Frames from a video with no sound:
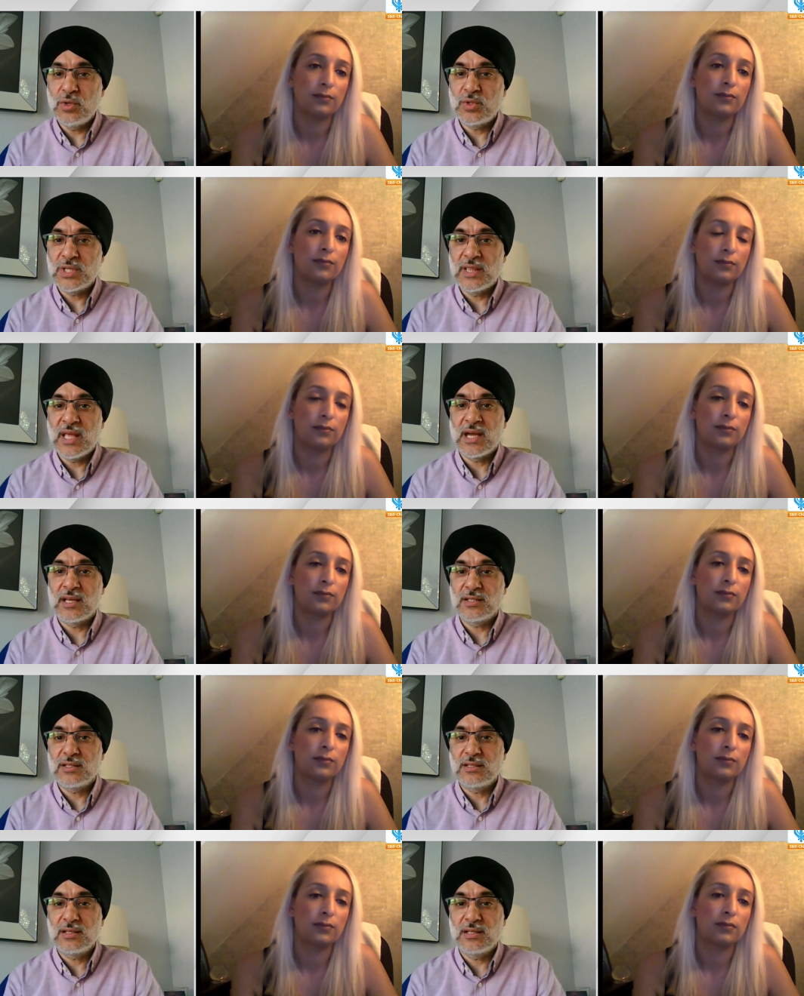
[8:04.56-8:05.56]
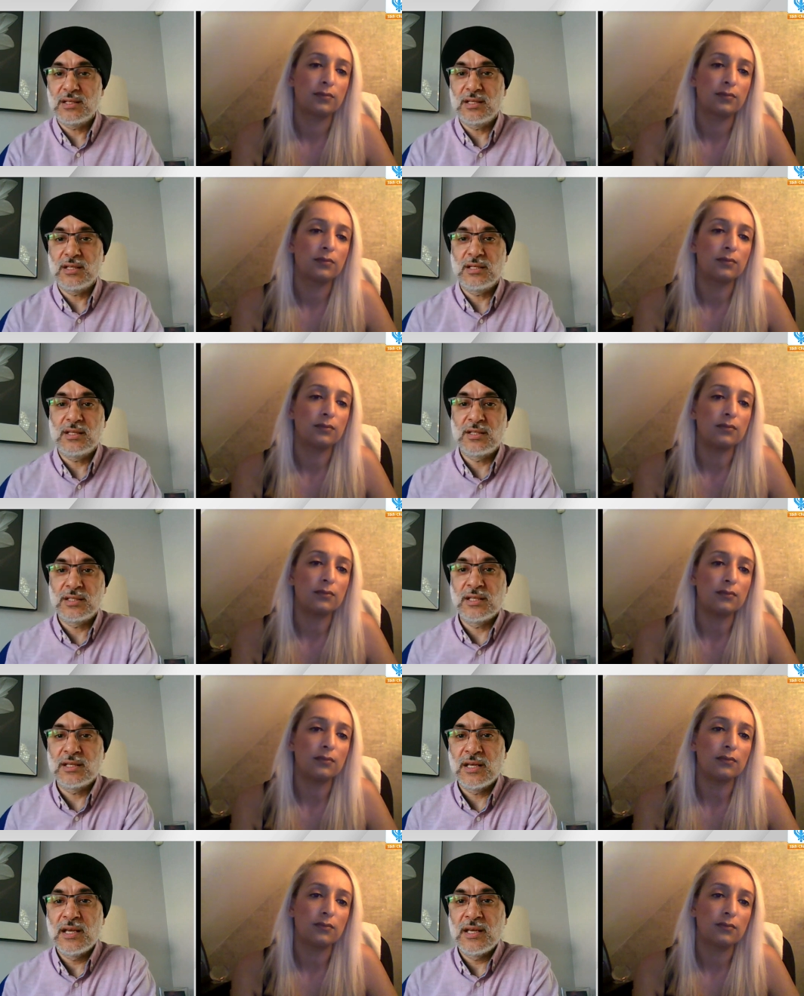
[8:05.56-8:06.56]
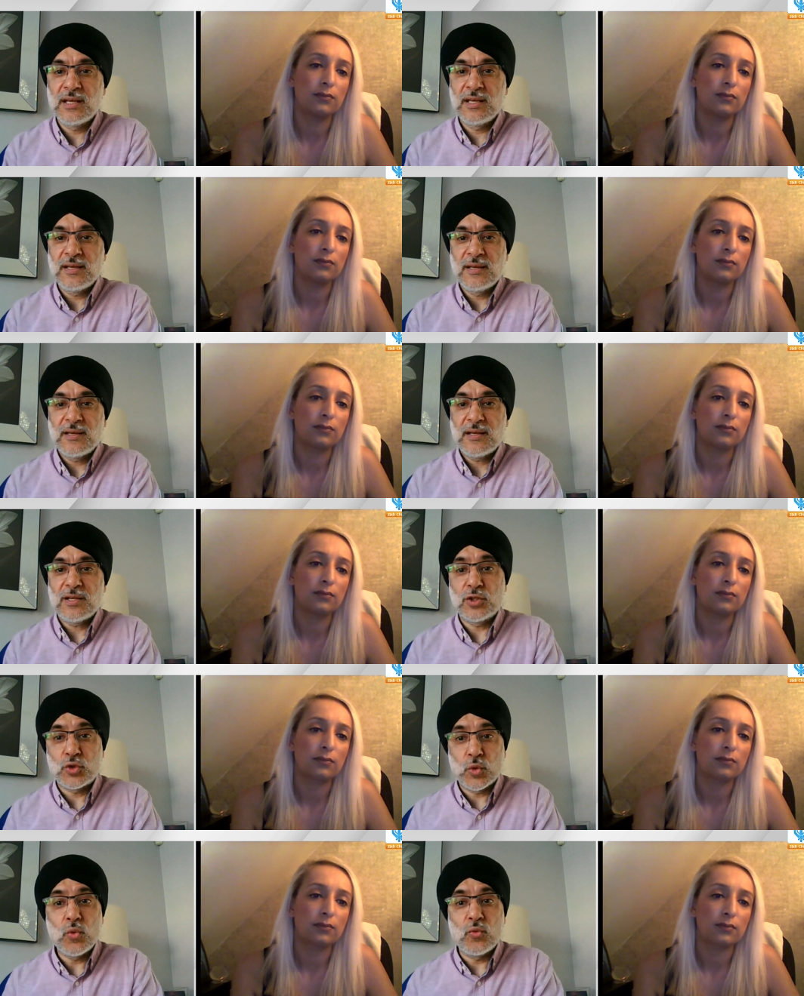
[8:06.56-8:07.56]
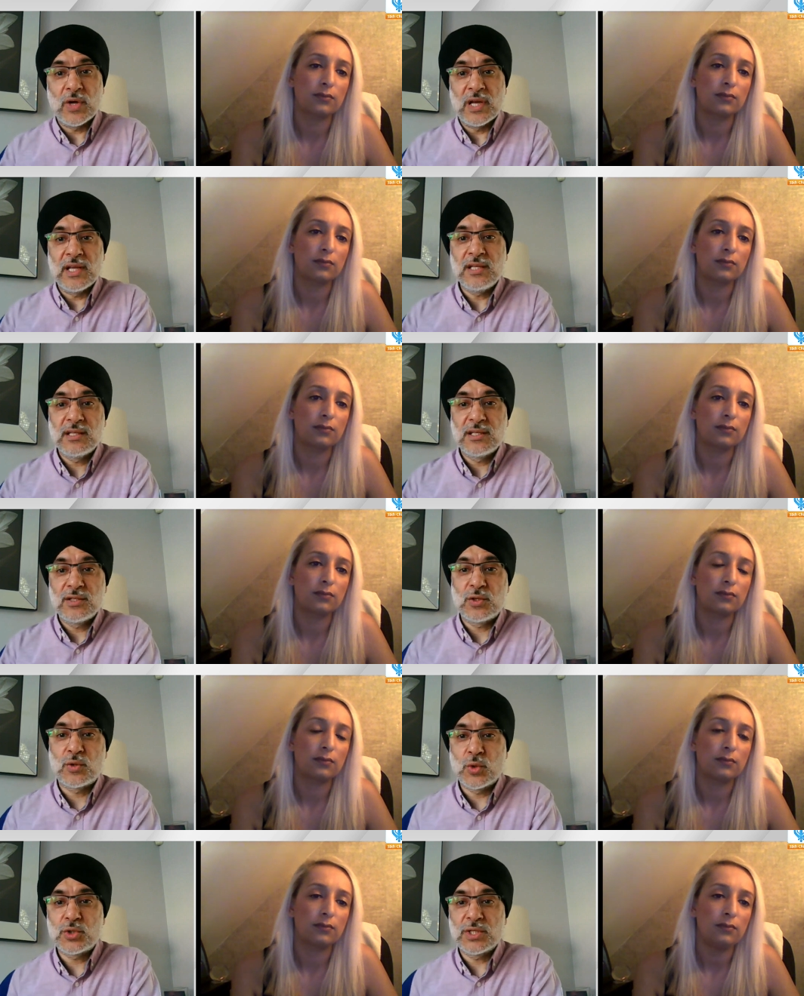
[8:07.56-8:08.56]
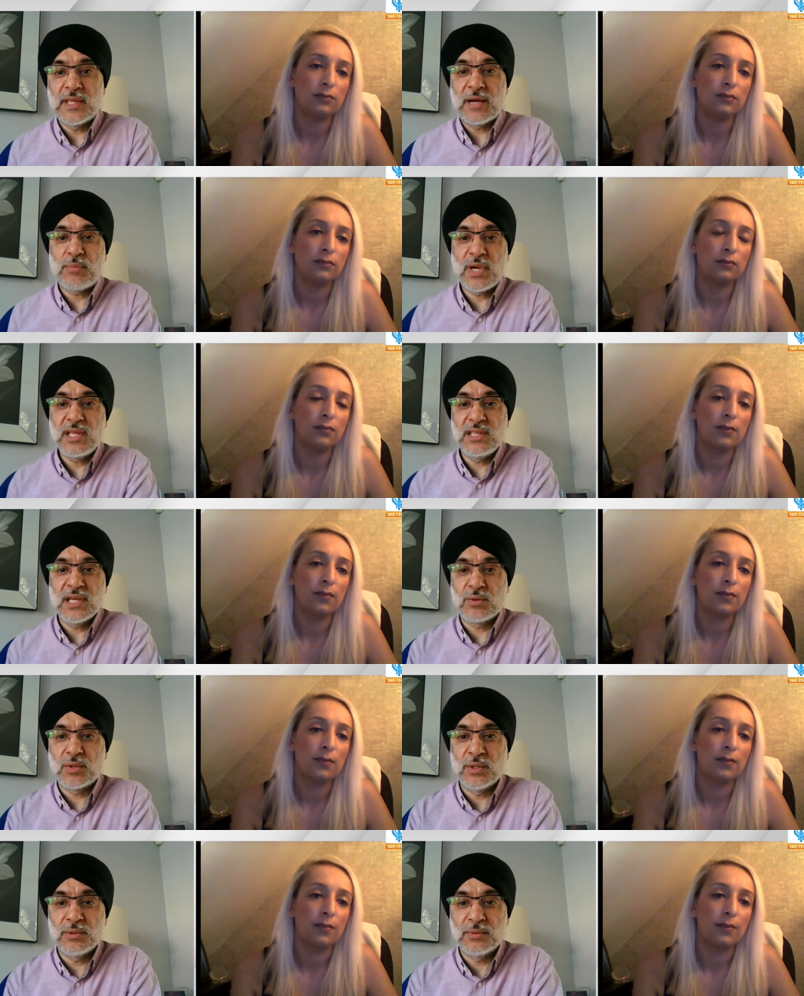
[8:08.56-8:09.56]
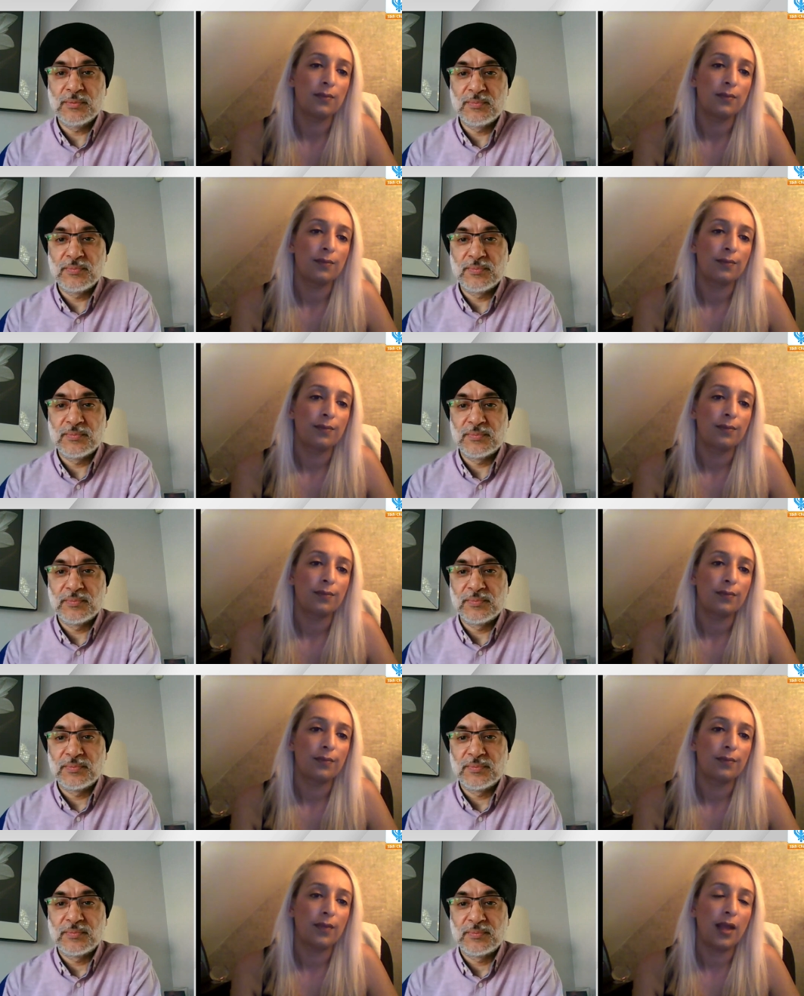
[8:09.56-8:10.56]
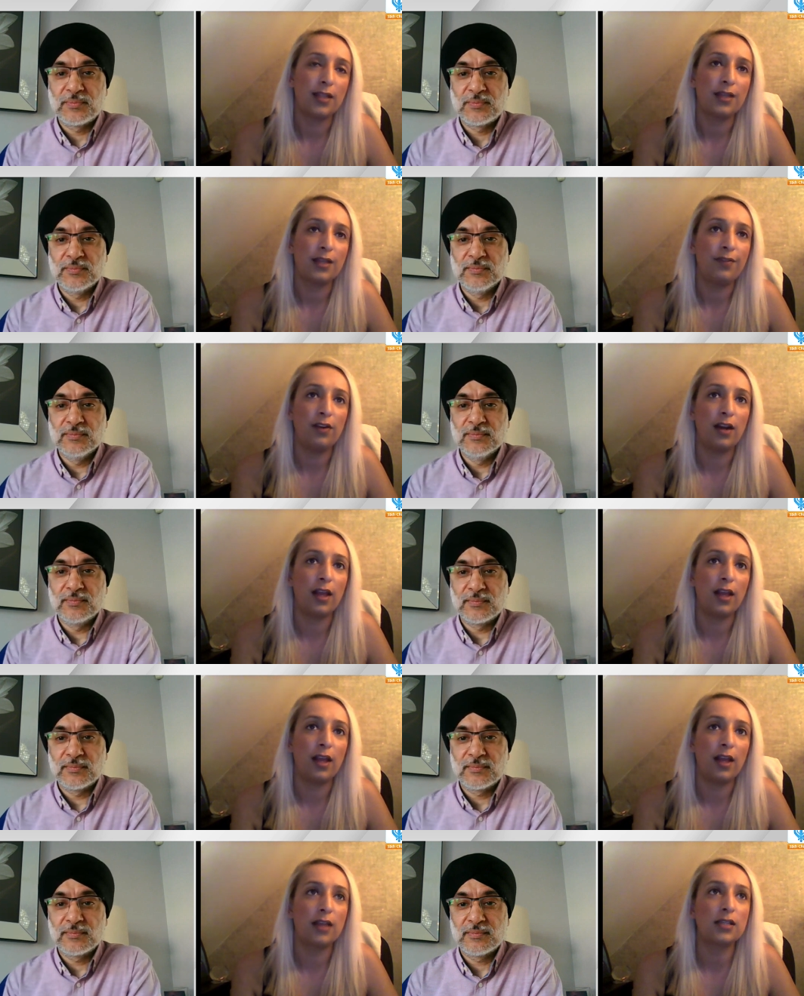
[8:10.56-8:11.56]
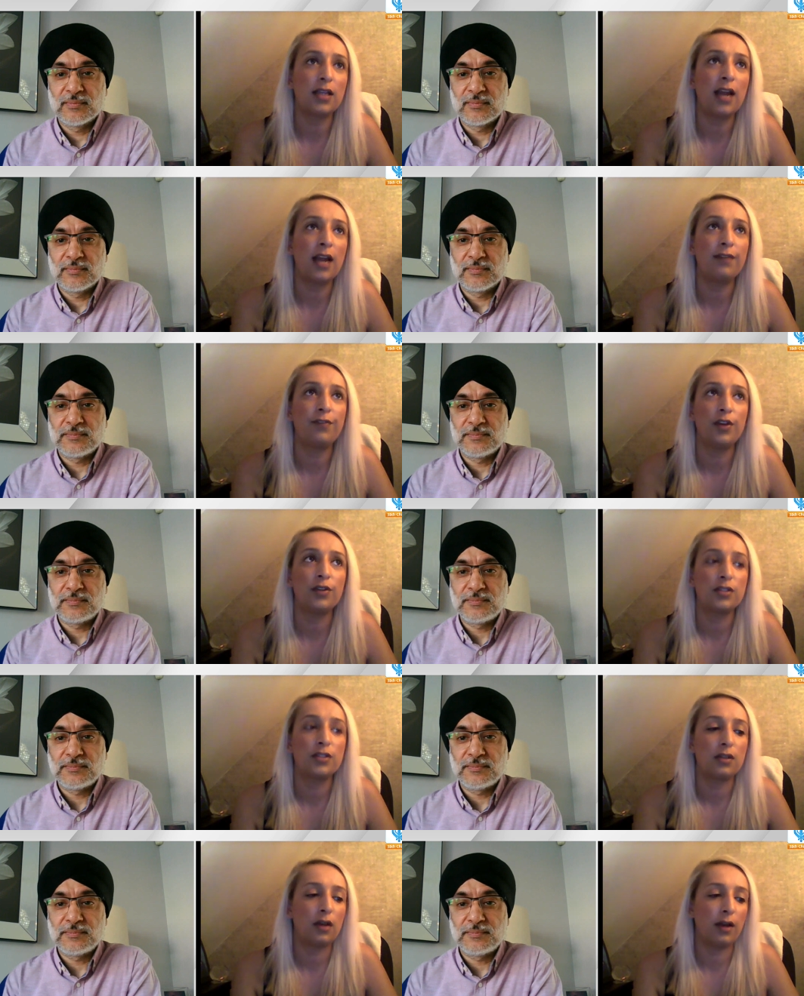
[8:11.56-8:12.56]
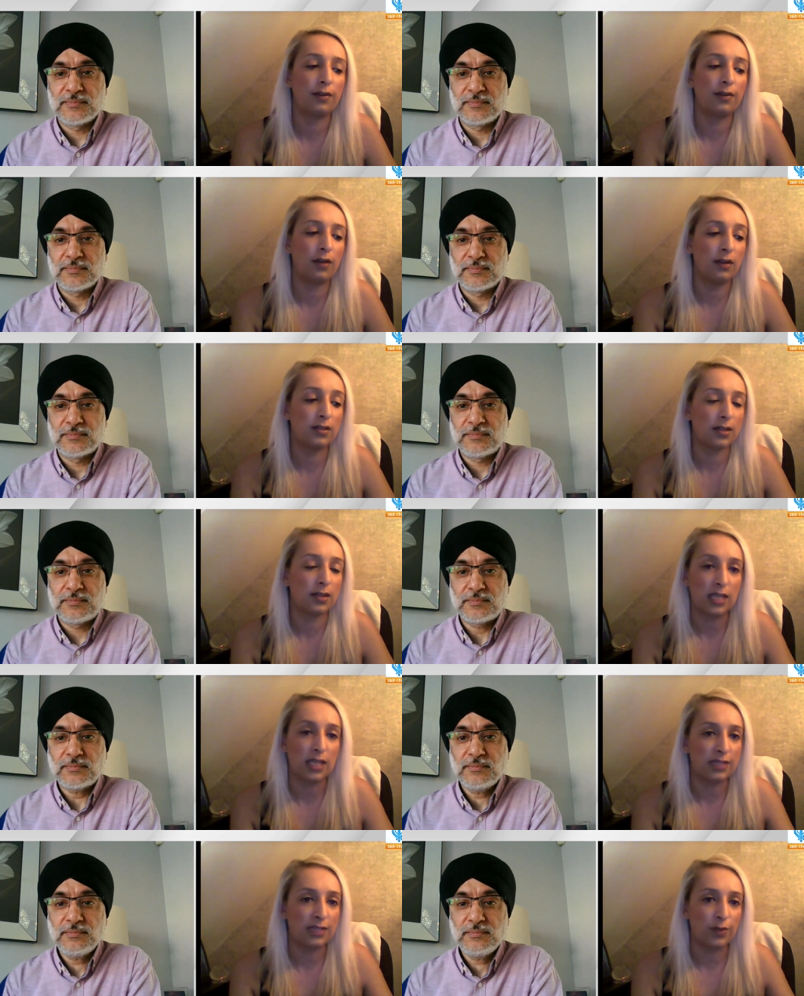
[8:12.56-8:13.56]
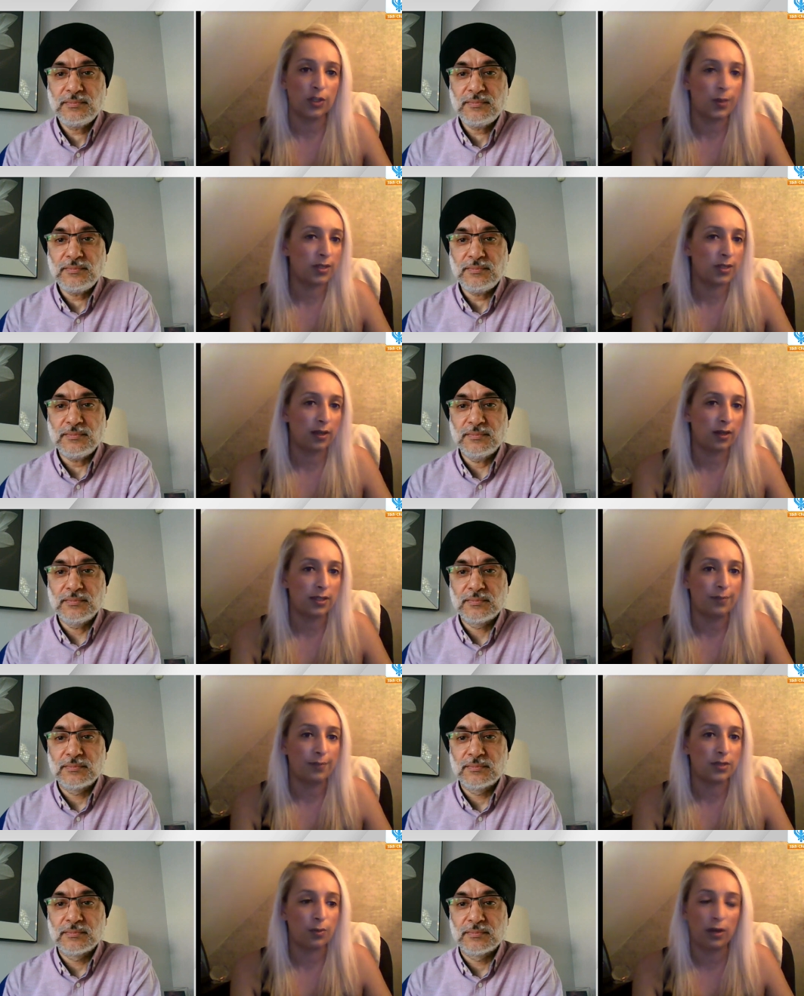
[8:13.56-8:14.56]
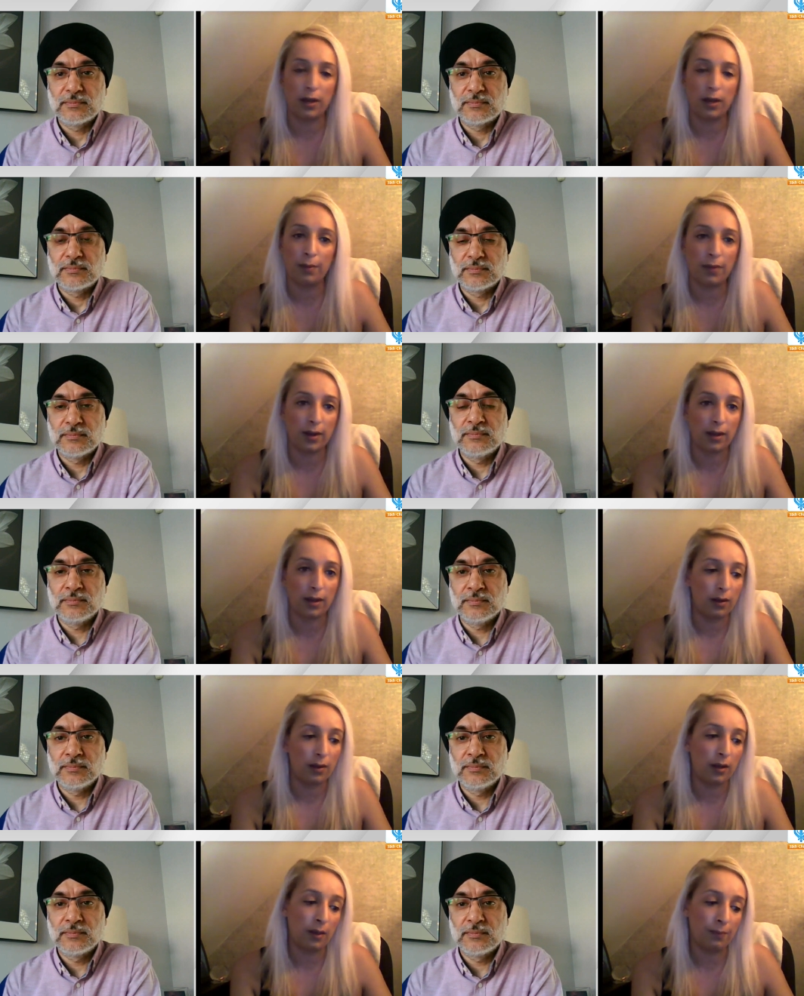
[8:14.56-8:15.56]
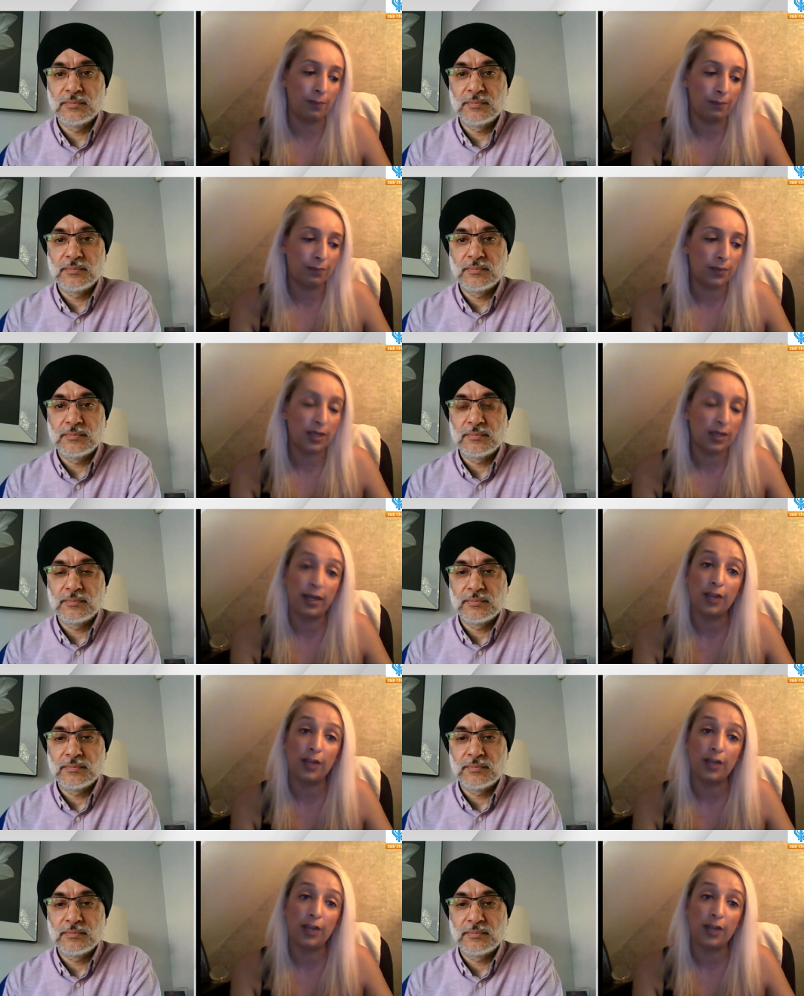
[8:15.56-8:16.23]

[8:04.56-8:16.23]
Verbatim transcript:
Speaker 1: You're using that as a as a tool really to cushion that pain the alcohol
Speaker 2: yeah definitely because i'd had a few I'd unsuccessful suicide attempts when in my mm-hmm. um, teenage